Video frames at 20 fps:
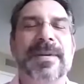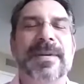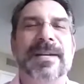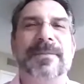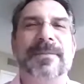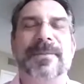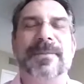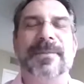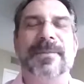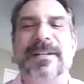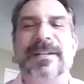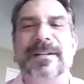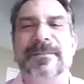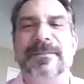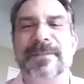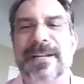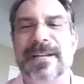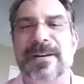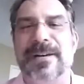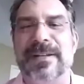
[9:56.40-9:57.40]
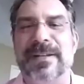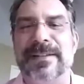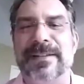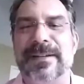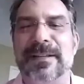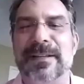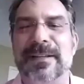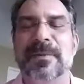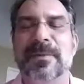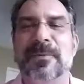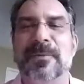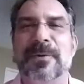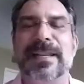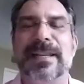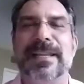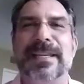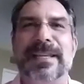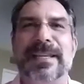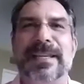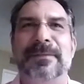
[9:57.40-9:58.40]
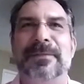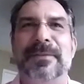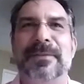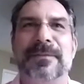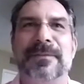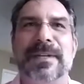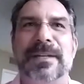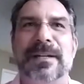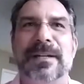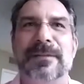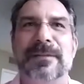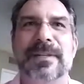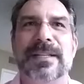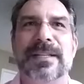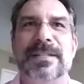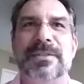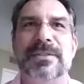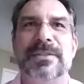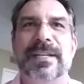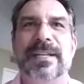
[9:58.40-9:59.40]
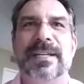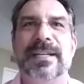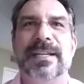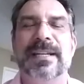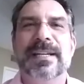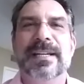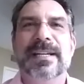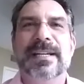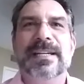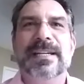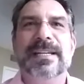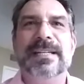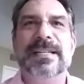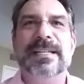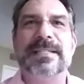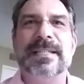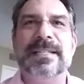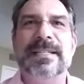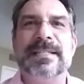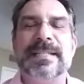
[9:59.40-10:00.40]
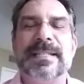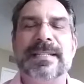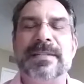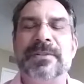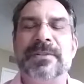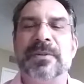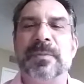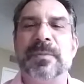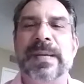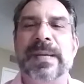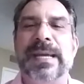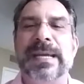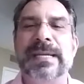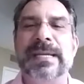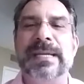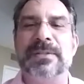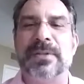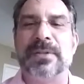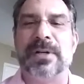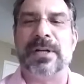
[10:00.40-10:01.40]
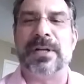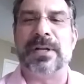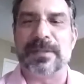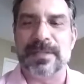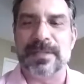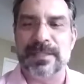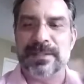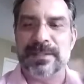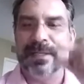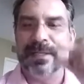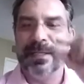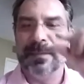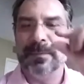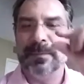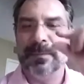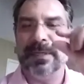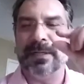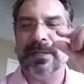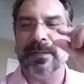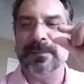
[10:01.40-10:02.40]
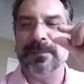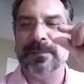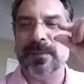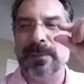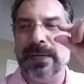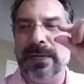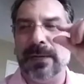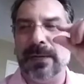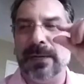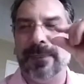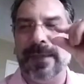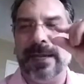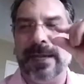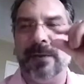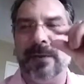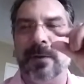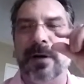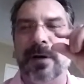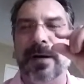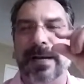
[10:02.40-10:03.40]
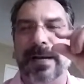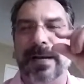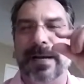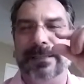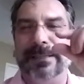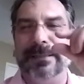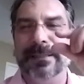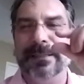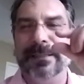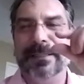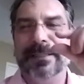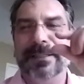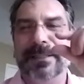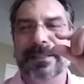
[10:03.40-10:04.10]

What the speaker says: in recovery now, I tell them that one of the gifts of recovery that you get is that your pain tolerance becomes about that why. You